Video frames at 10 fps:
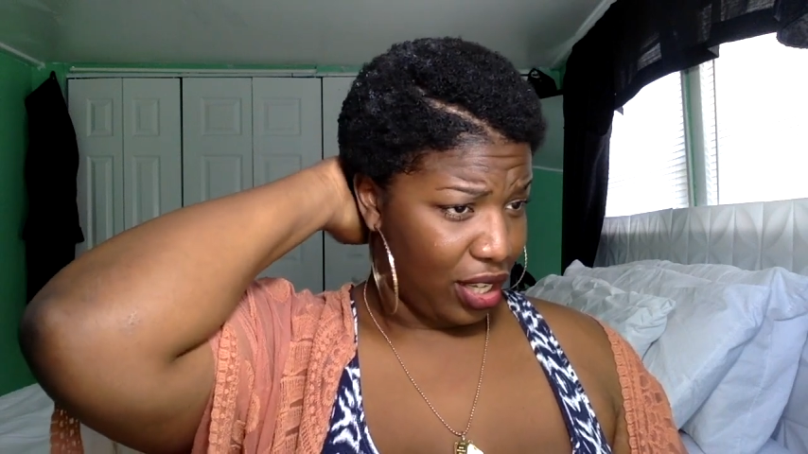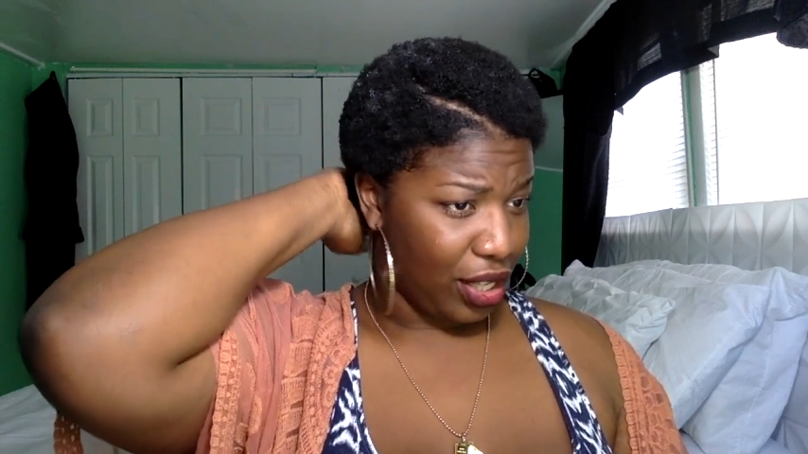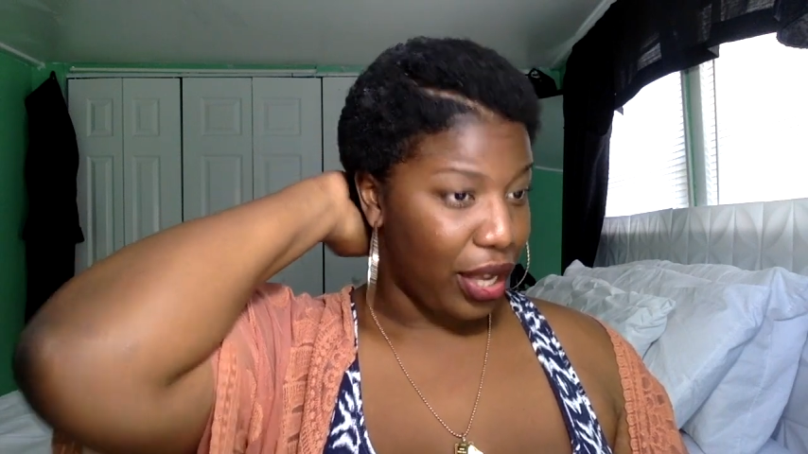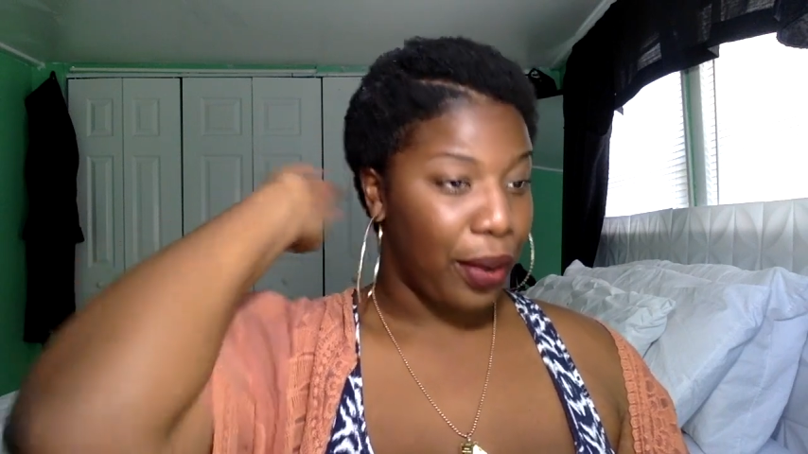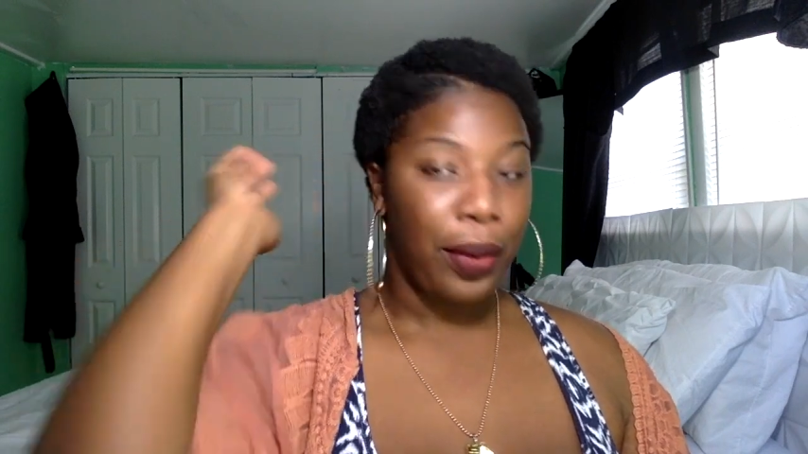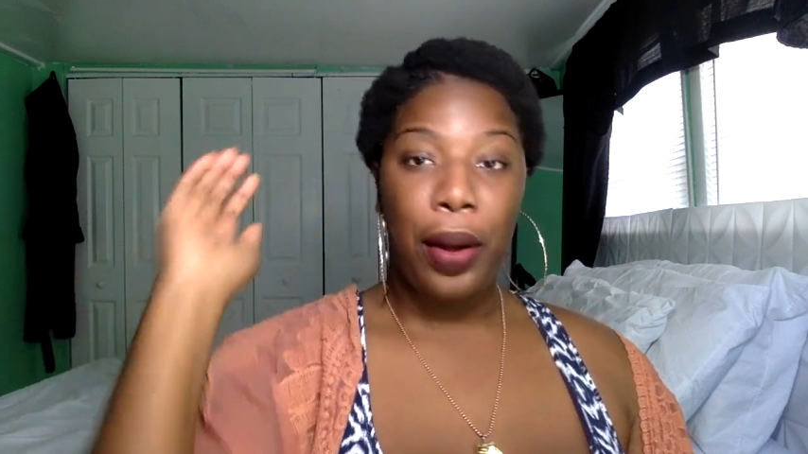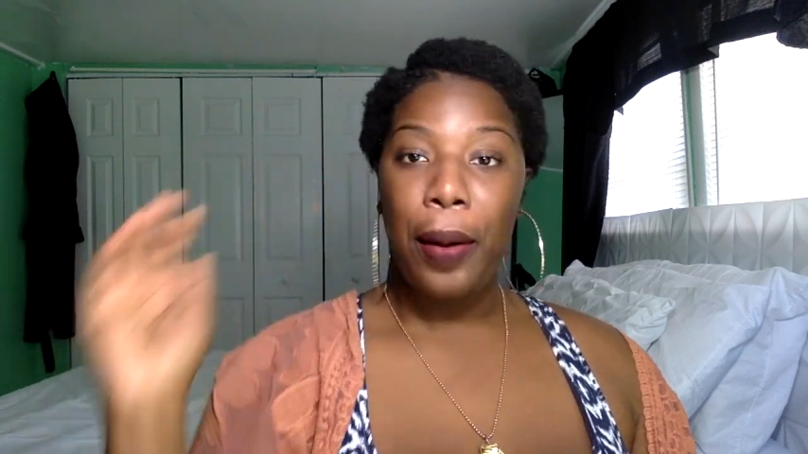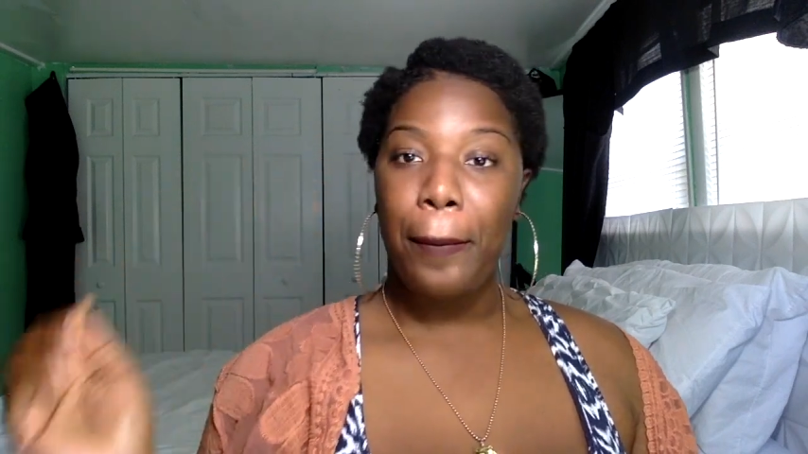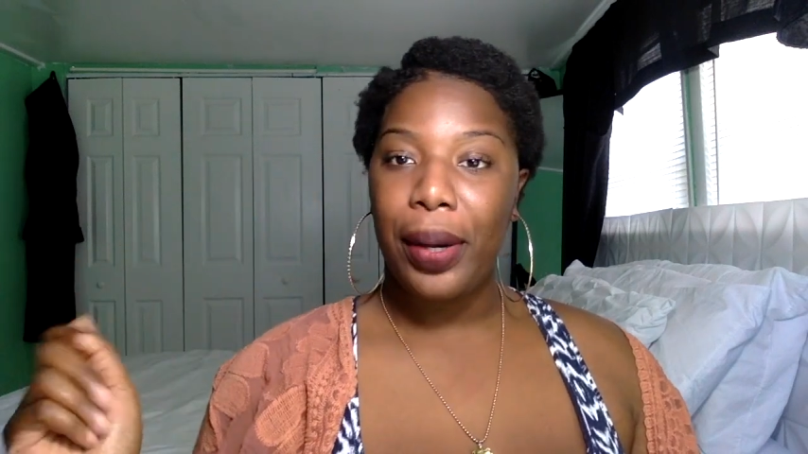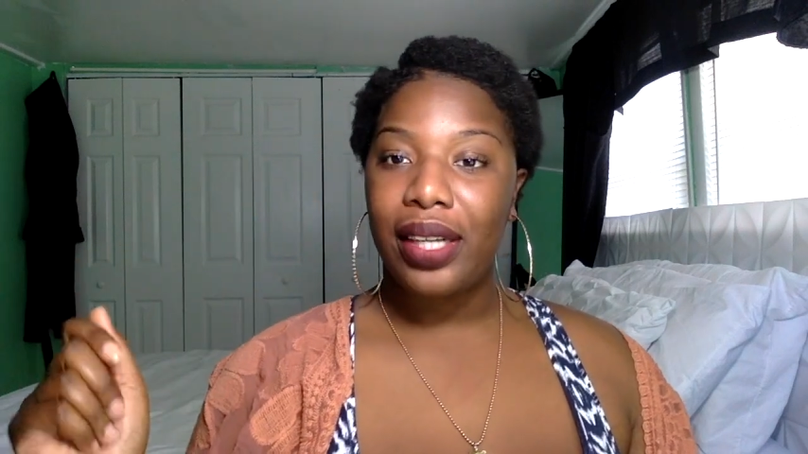Yeah,
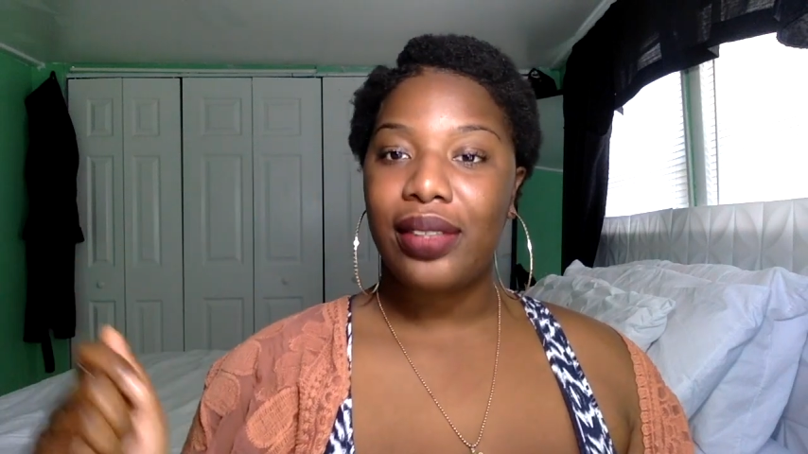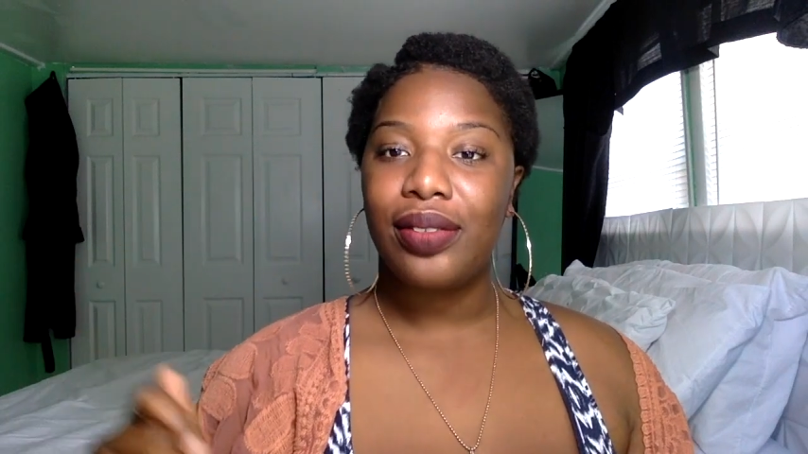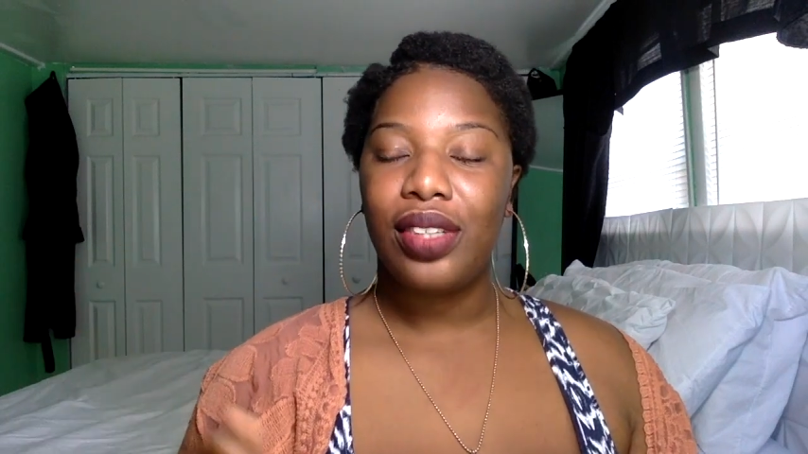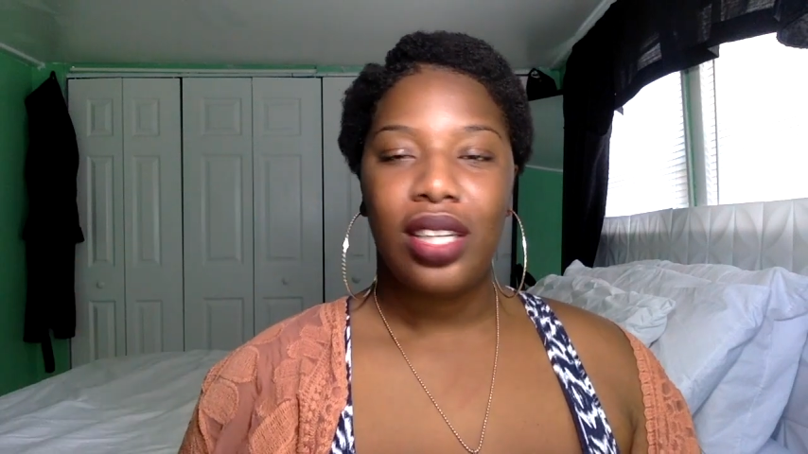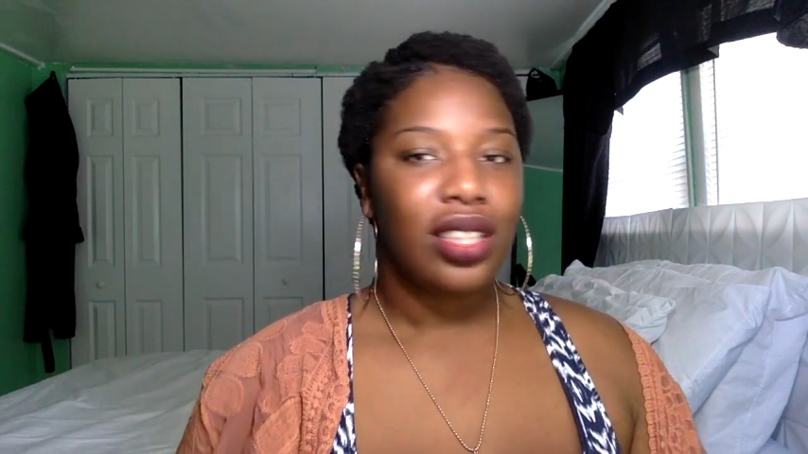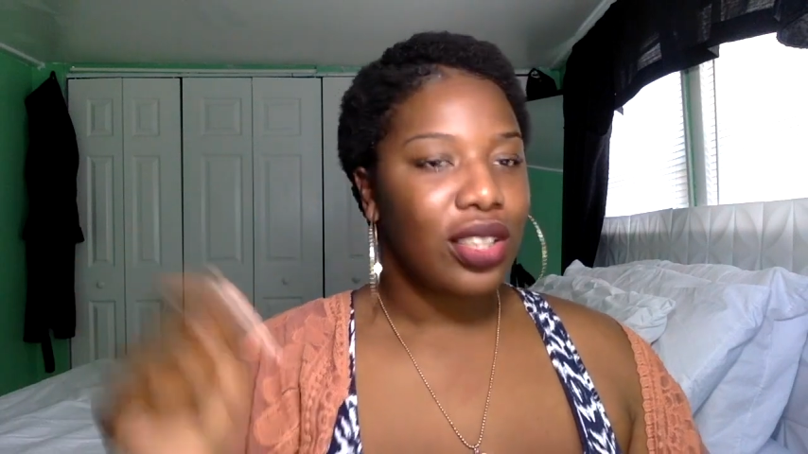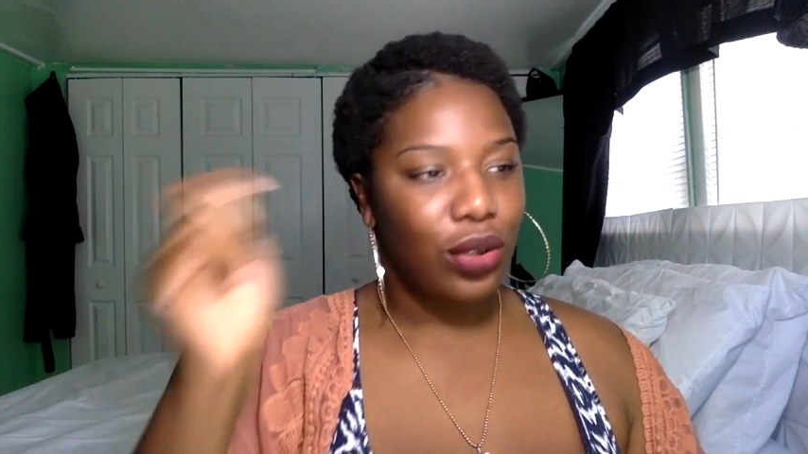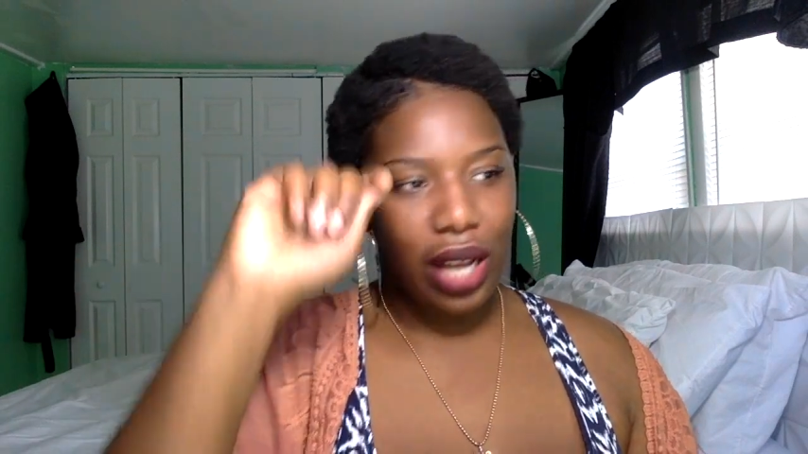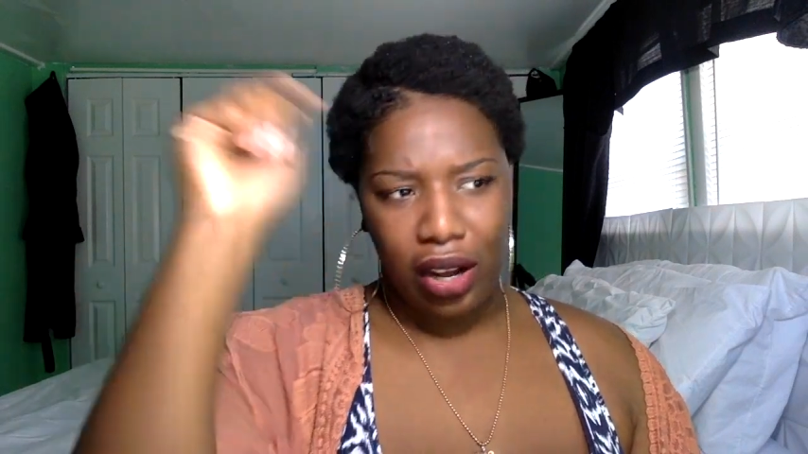but so yeah,